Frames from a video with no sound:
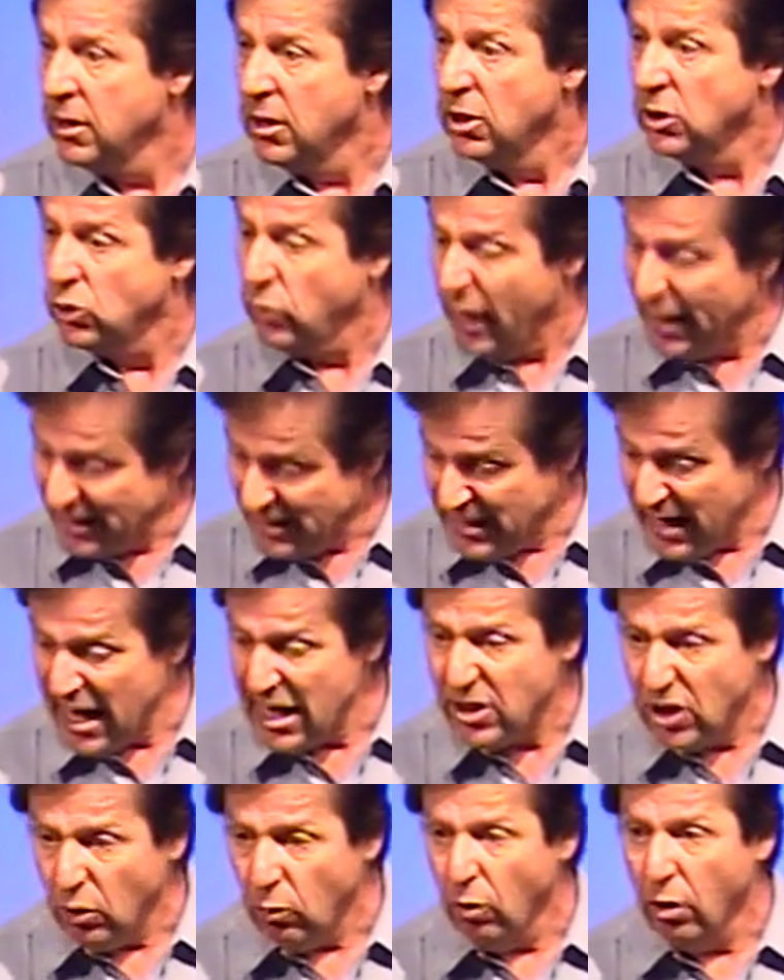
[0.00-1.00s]
So I take
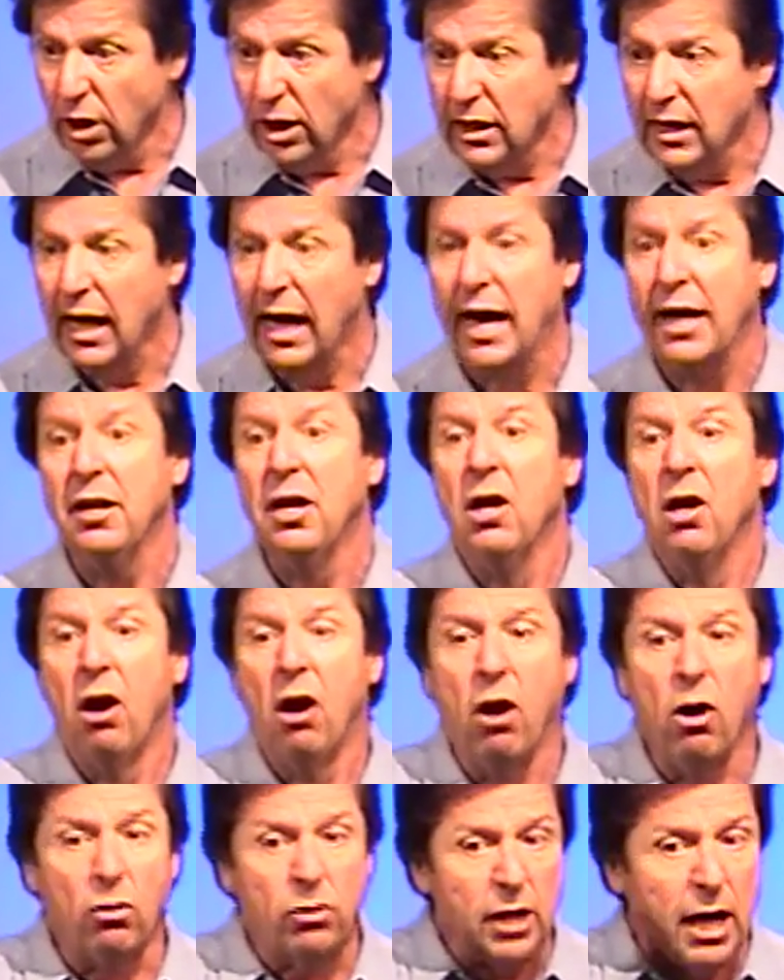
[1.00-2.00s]
the word of God,
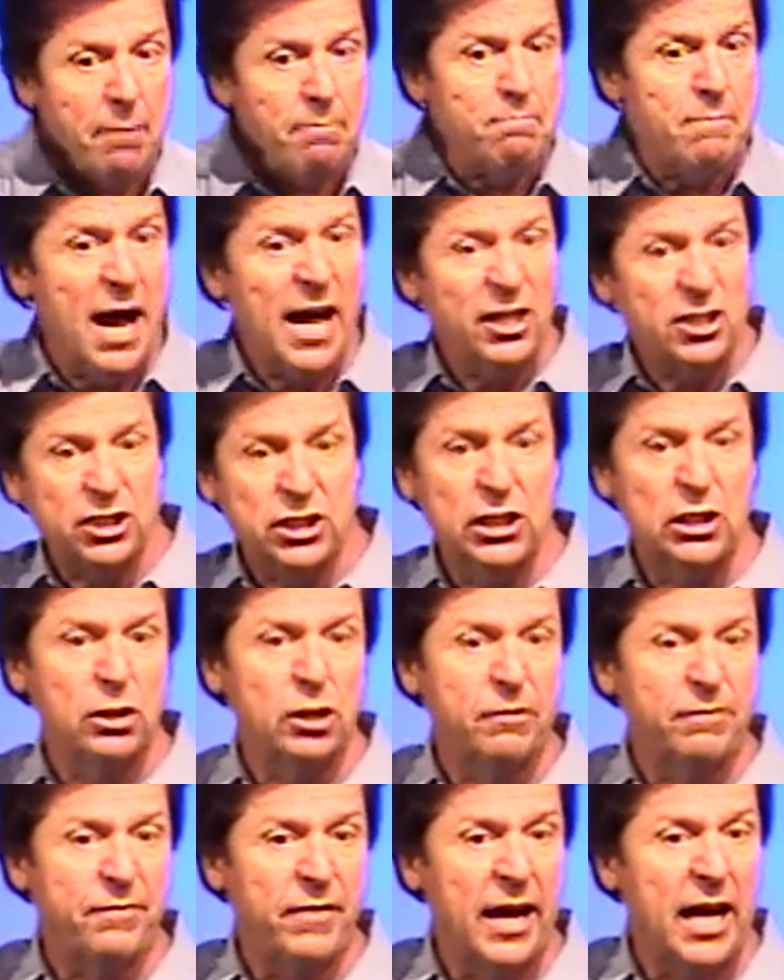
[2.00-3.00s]
hold up my shield
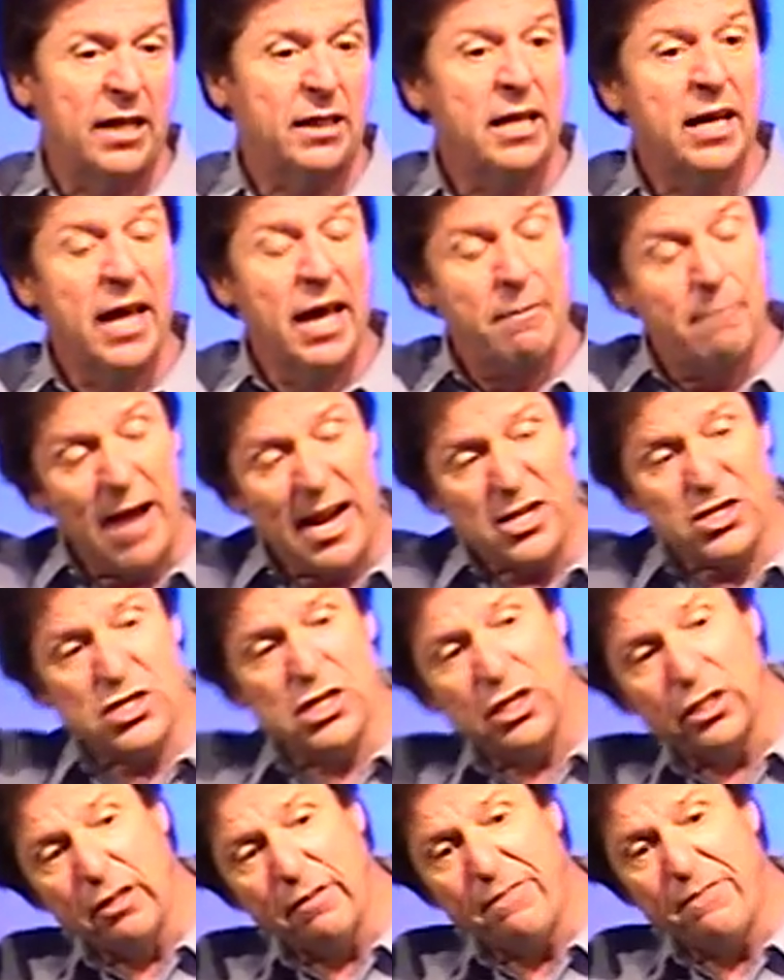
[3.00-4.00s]
of faith. My
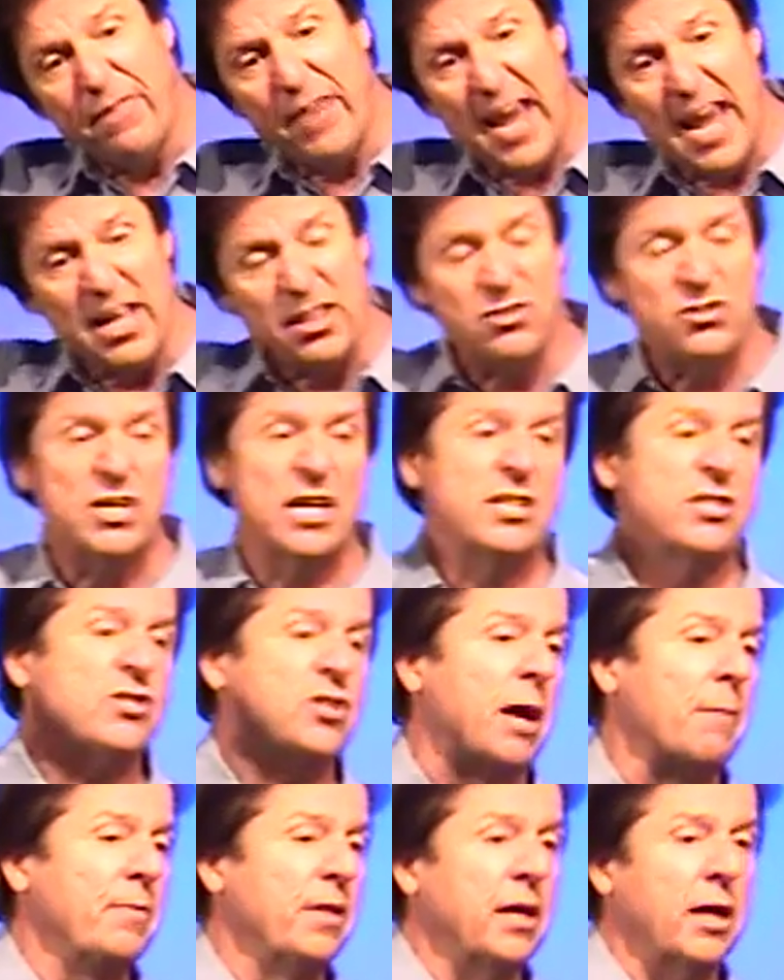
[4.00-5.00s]
shield of faith says
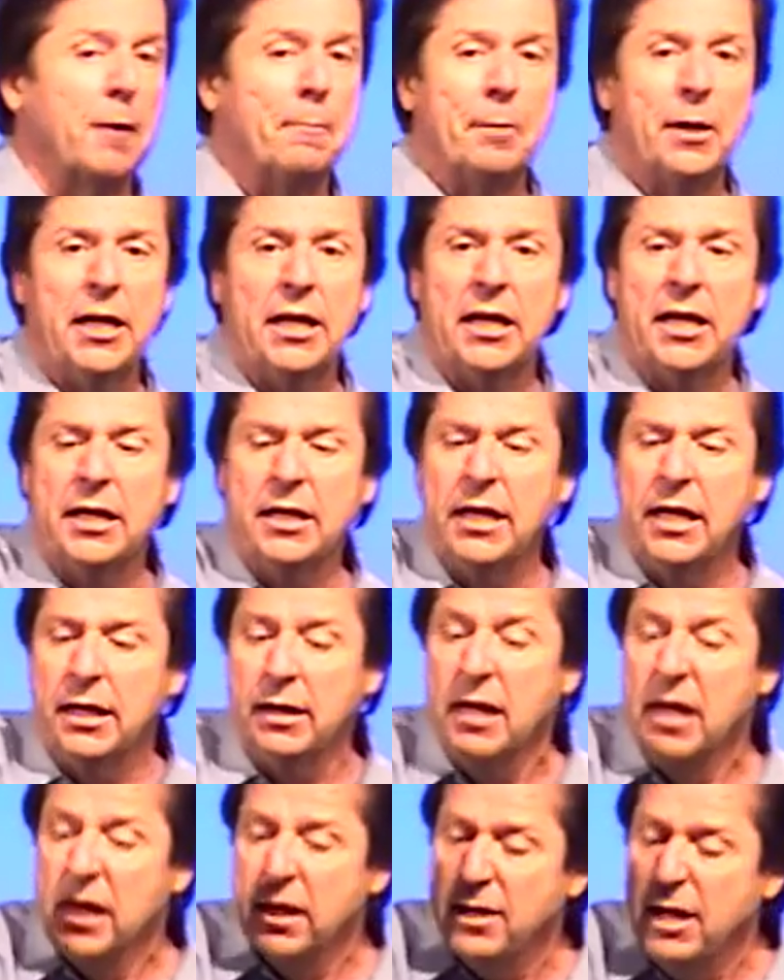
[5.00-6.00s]
something completely
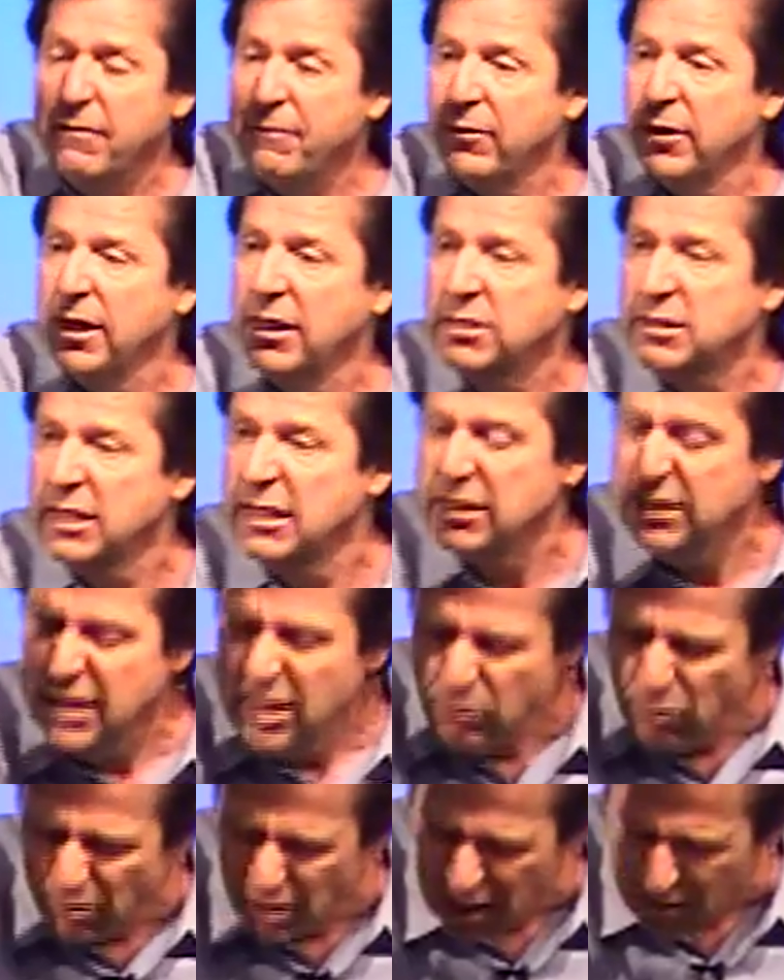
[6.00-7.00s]
different. It says he
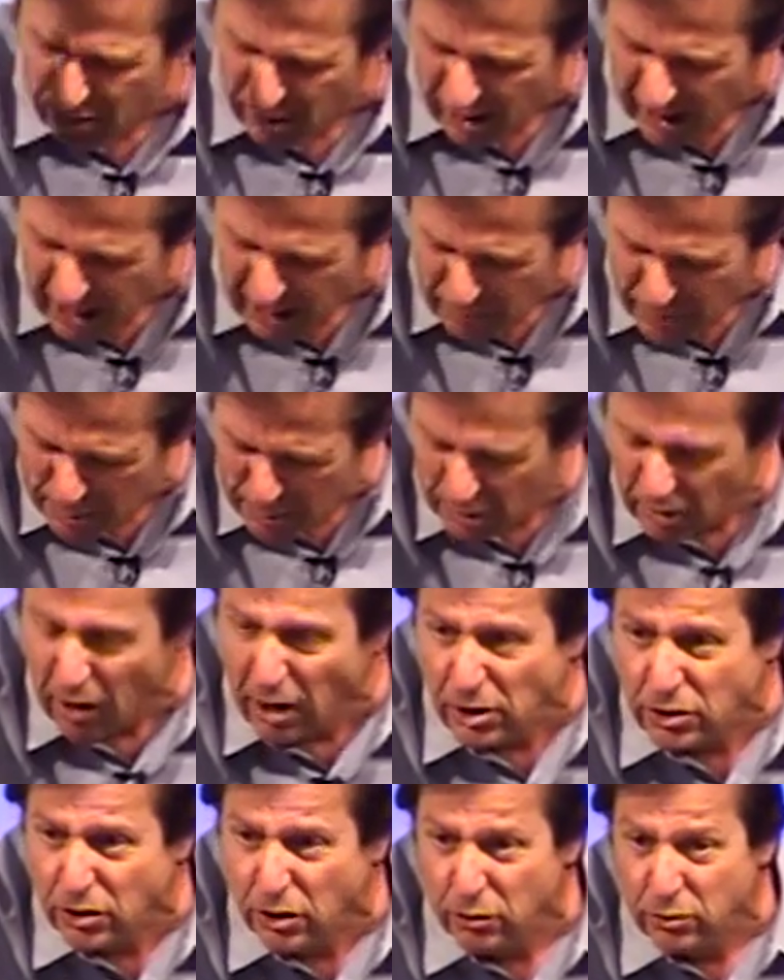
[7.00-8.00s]
will never leave me, but
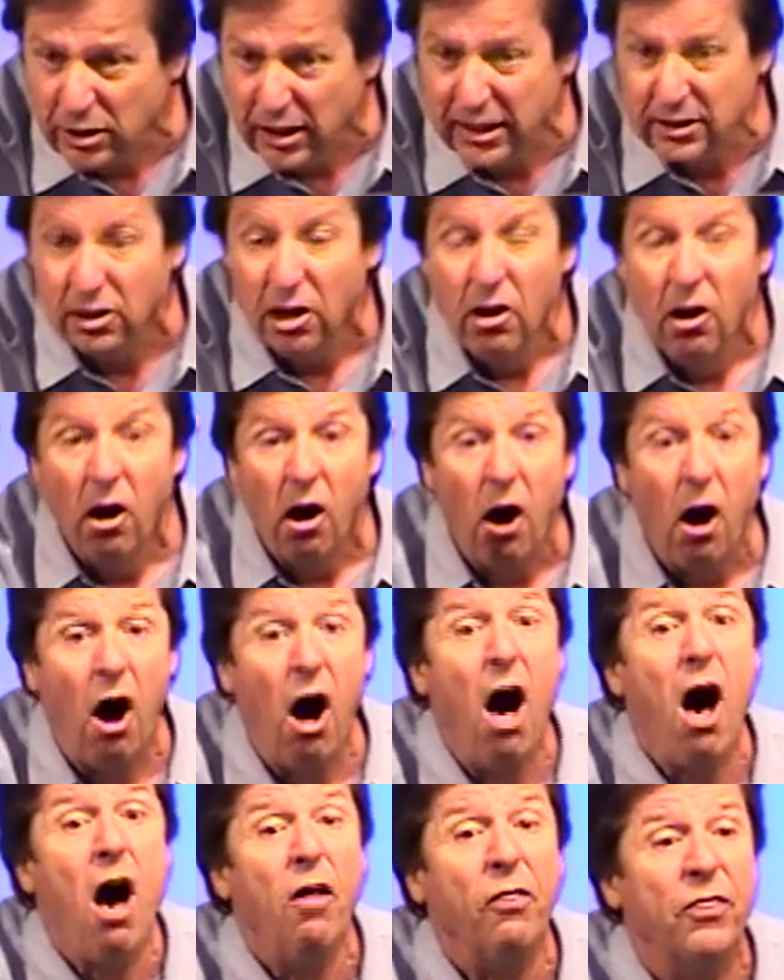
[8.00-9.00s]
also says
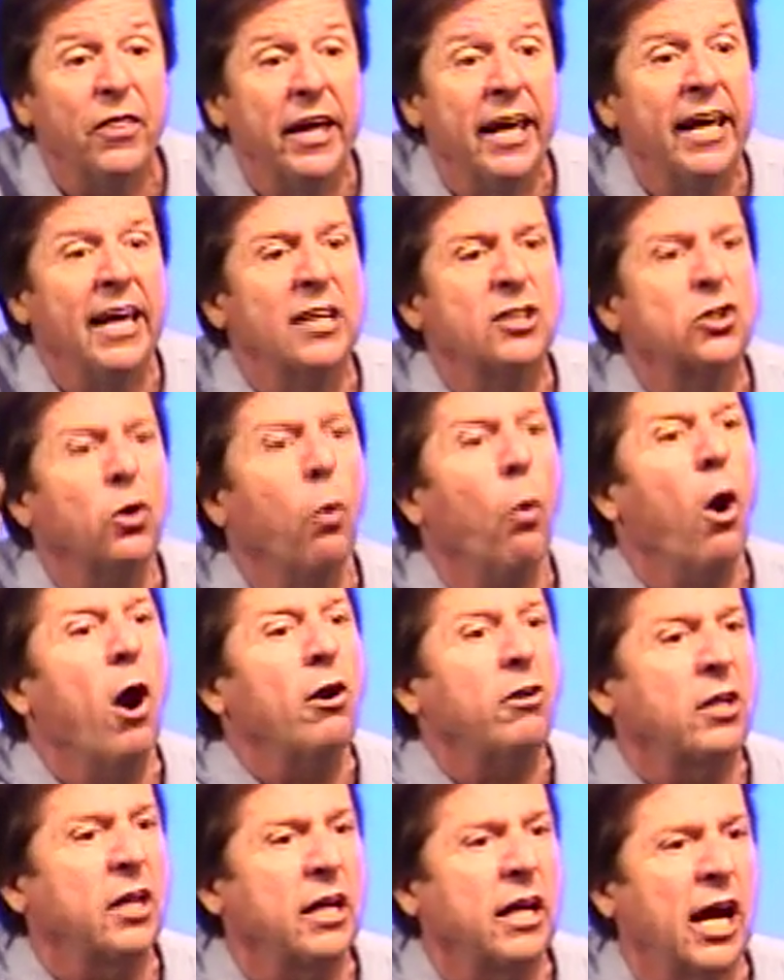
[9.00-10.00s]
all things work
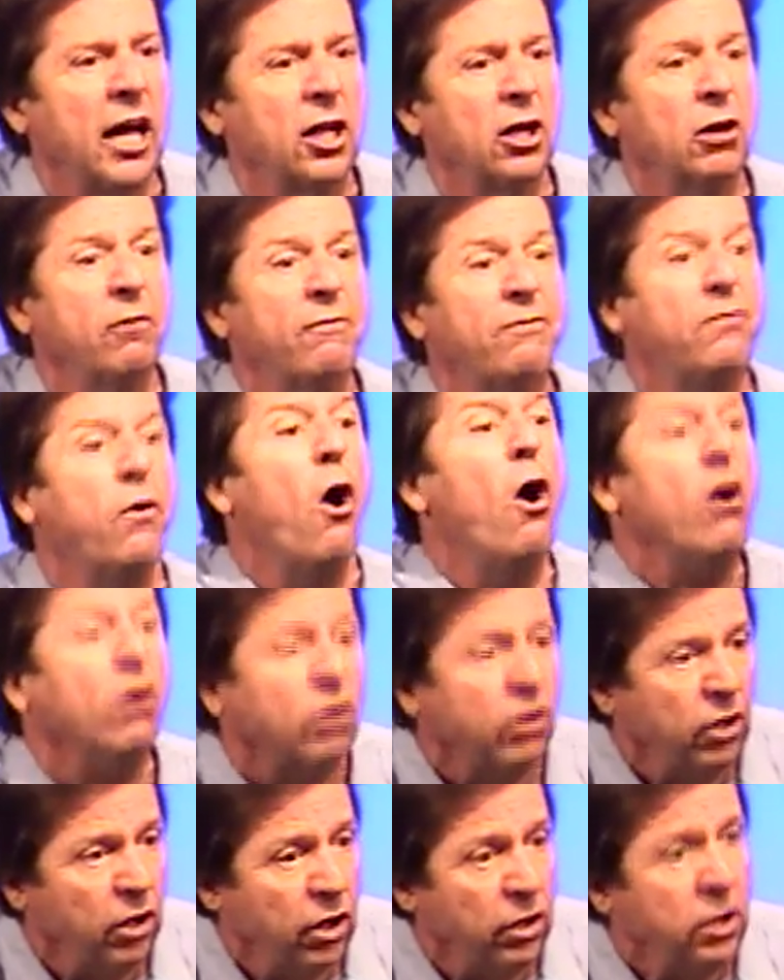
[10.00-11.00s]
together for
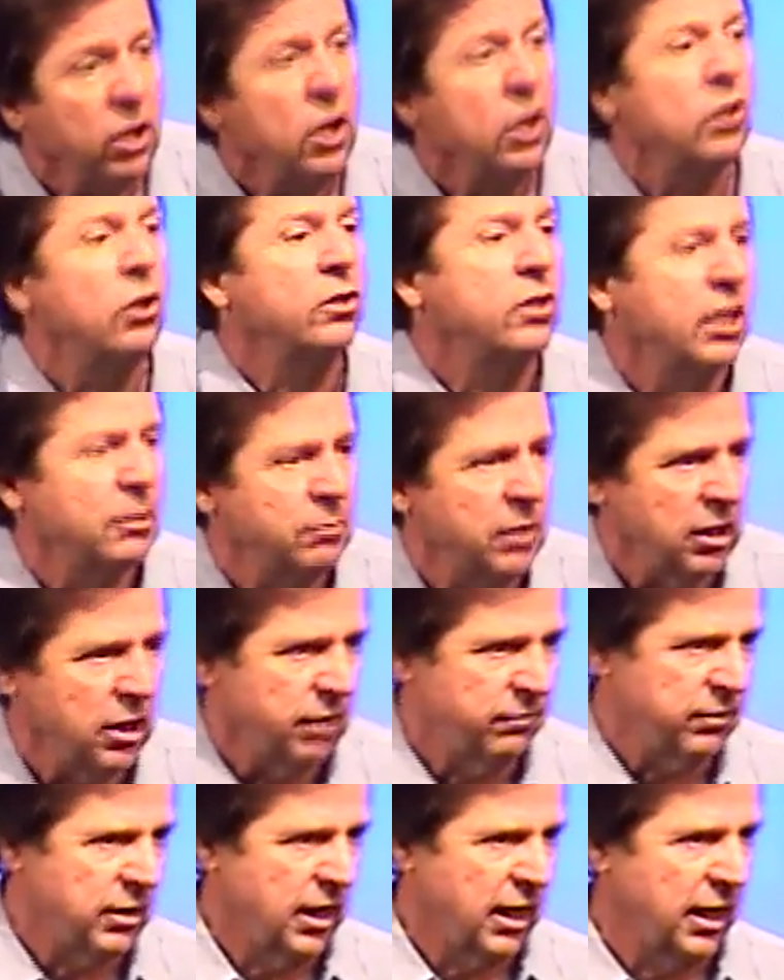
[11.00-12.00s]
good to them that
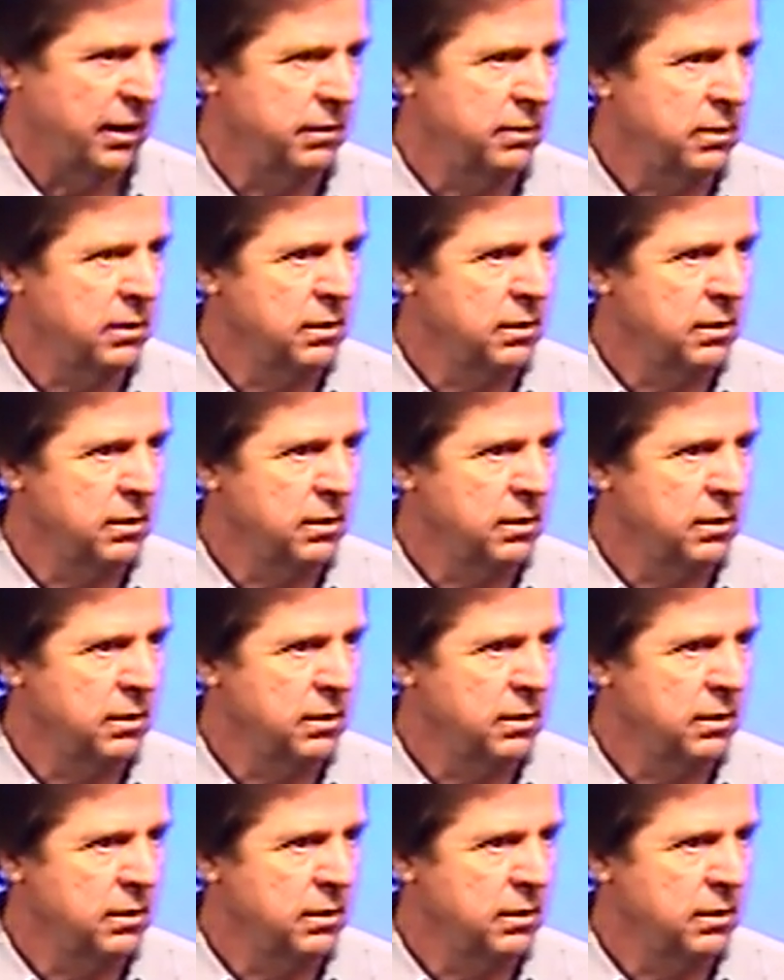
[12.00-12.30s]
love God.